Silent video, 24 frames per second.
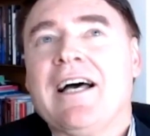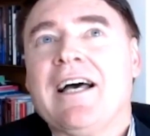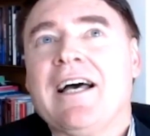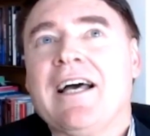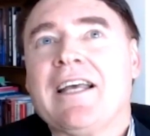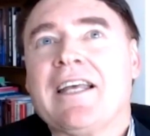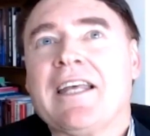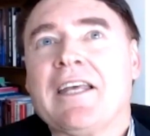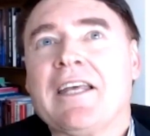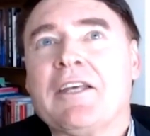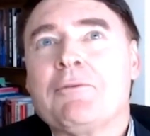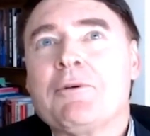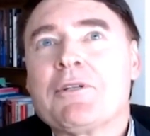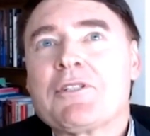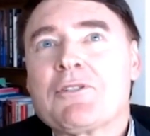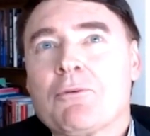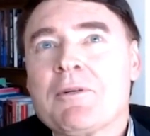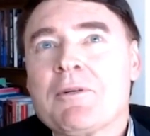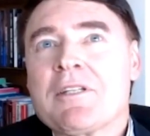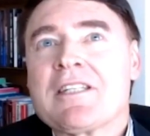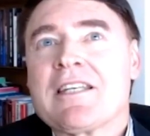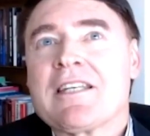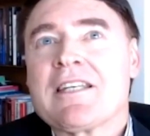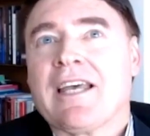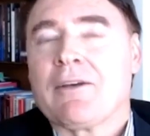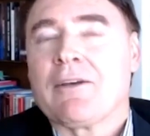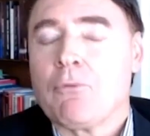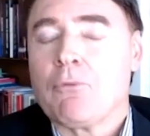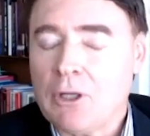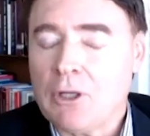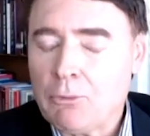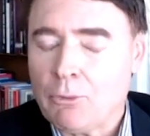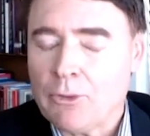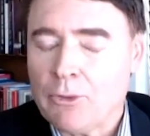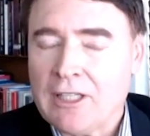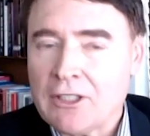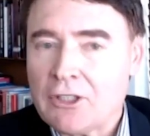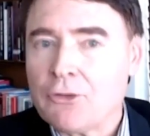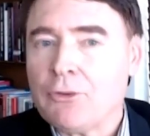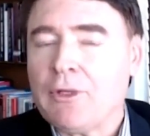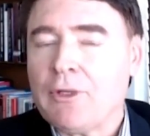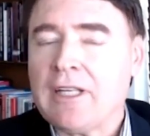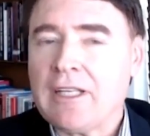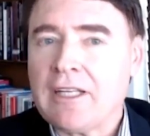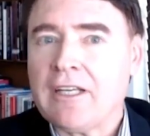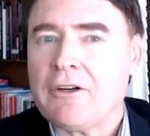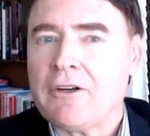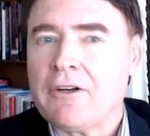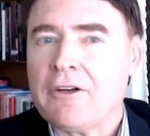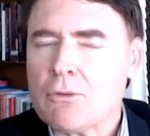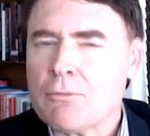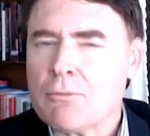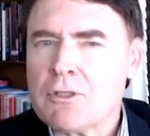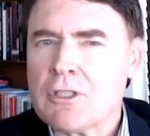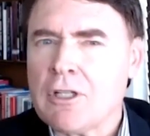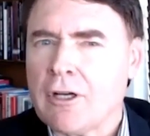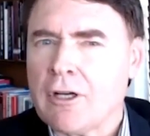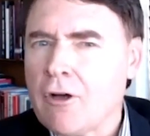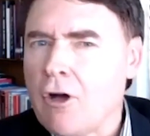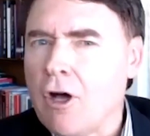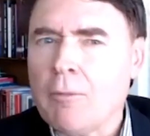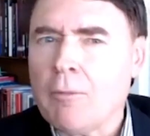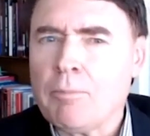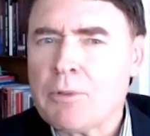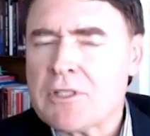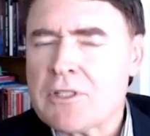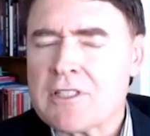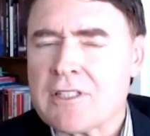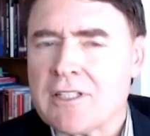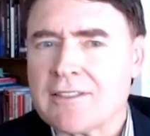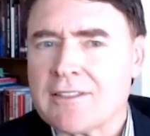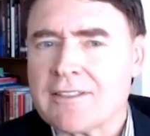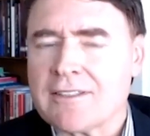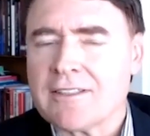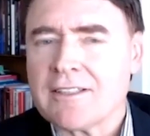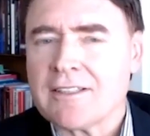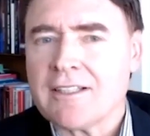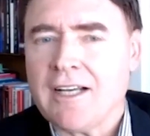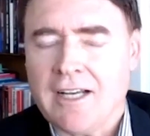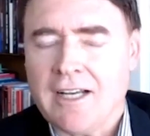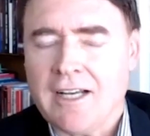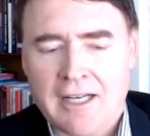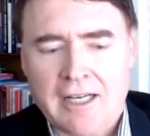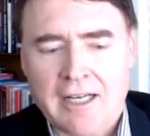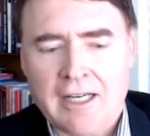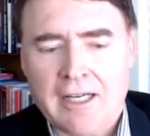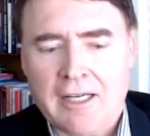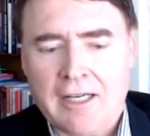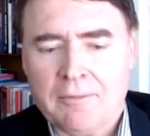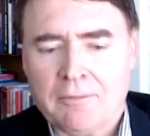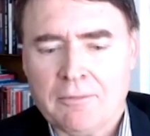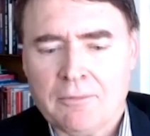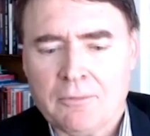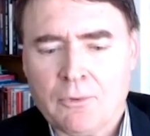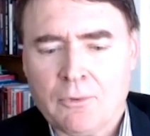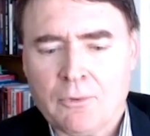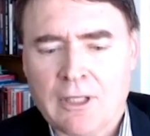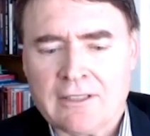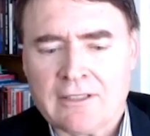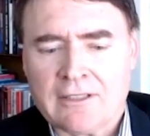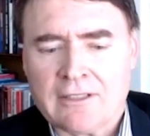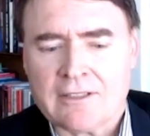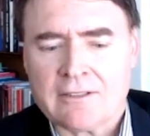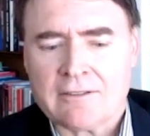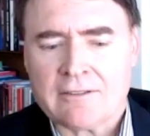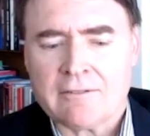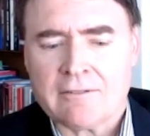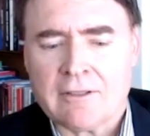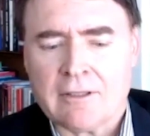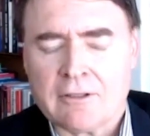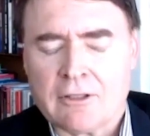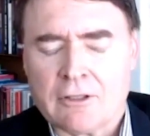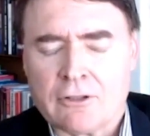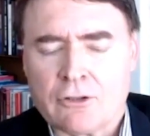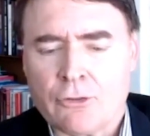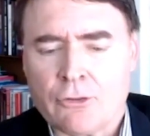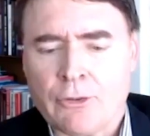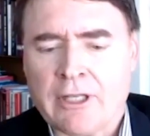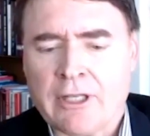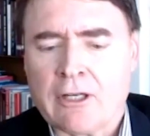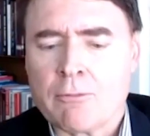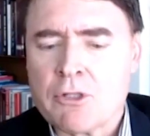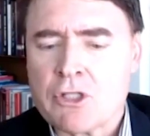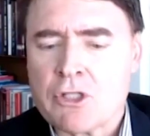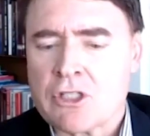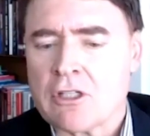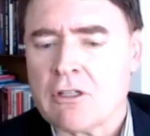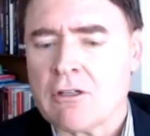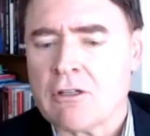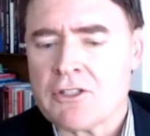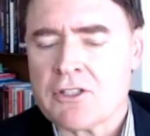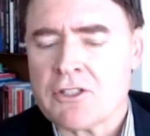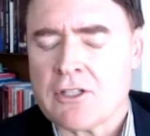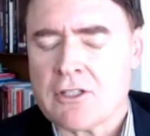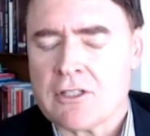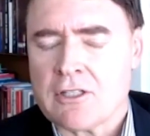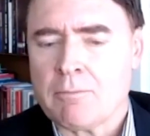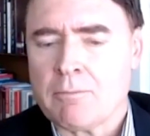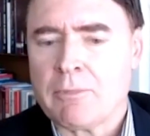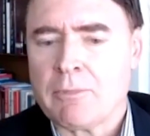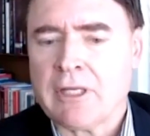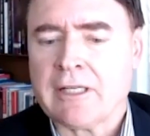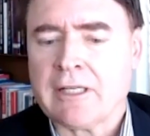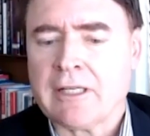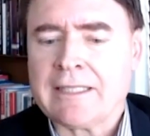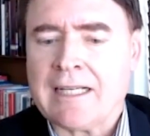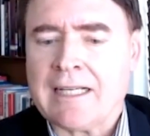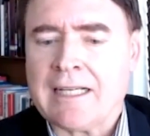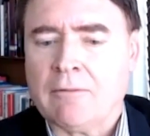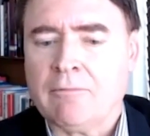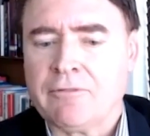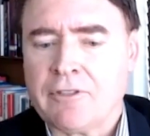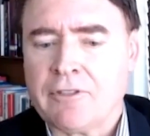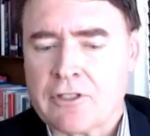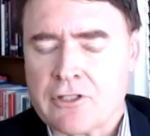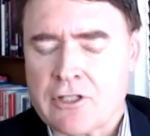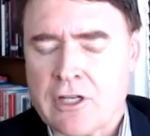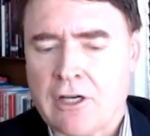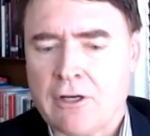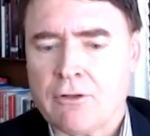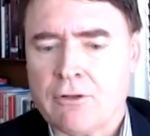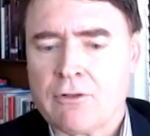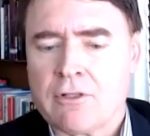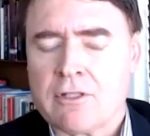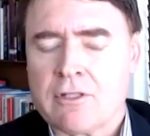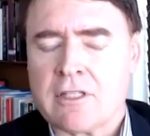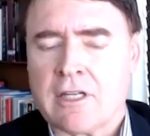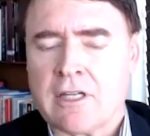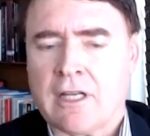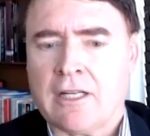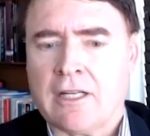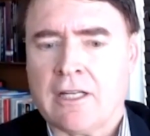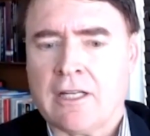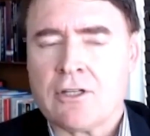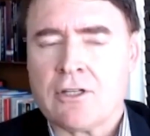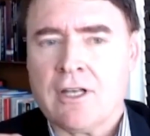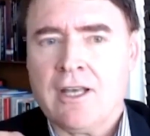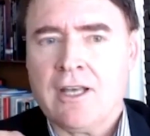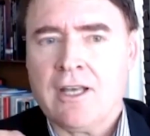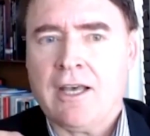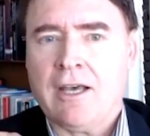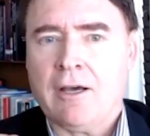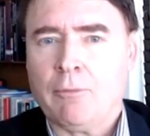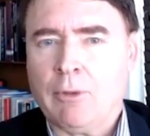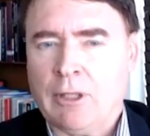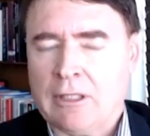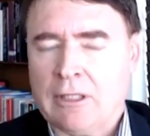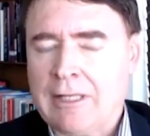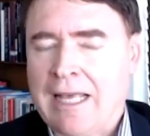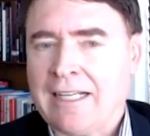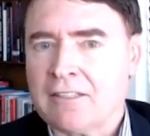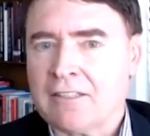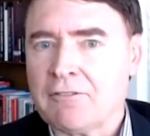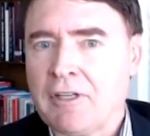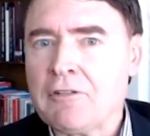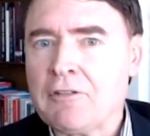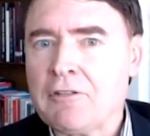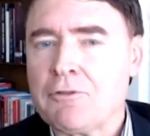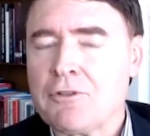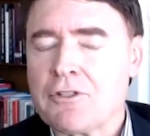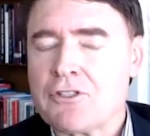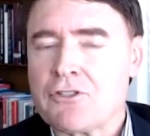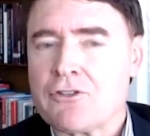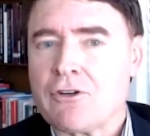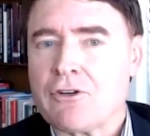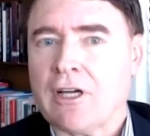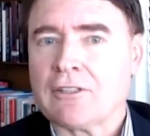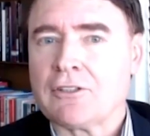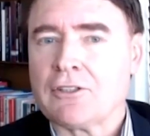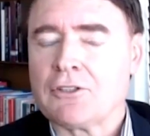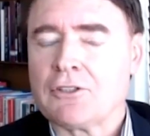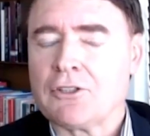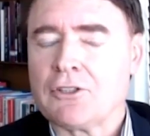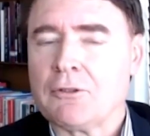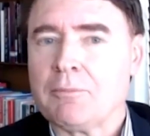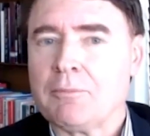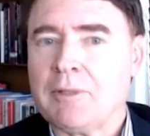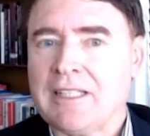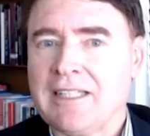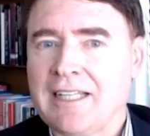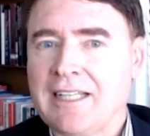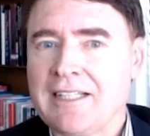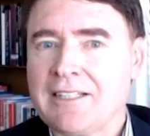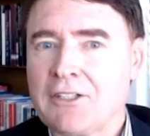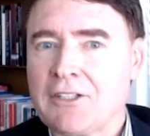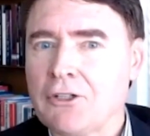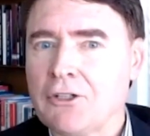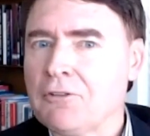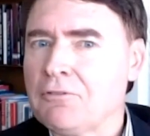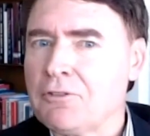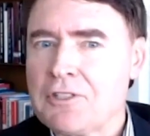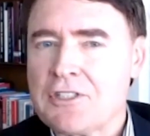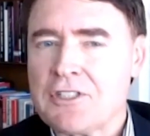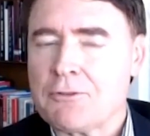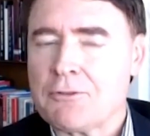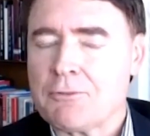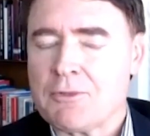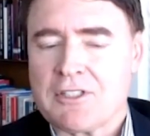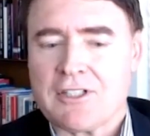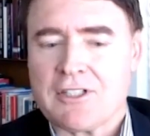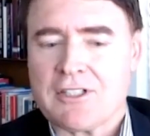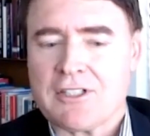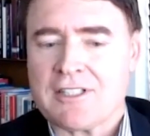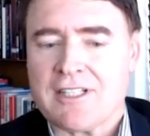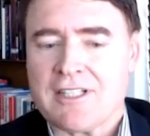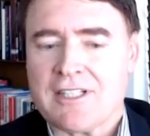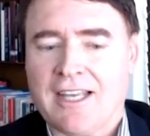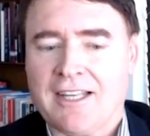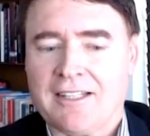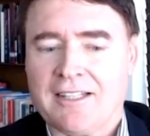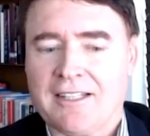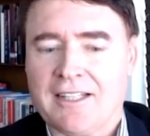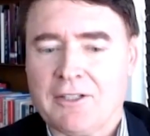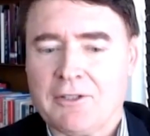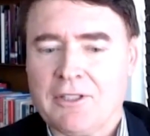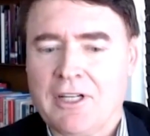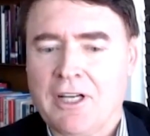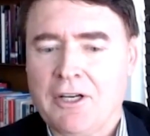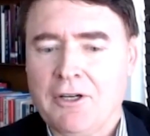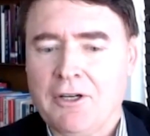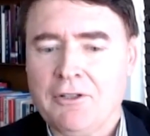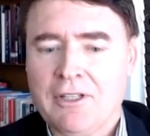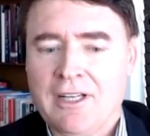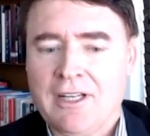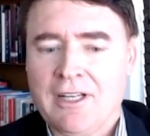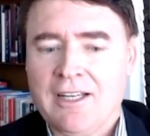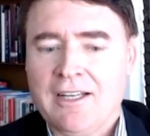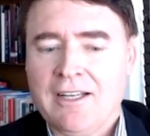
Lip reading: He was almost saying what we are doing here is almost like opposite what doing homeostasis and being in comfort zones and what active inference is trying to do. But then Carl Friston was just saying that no,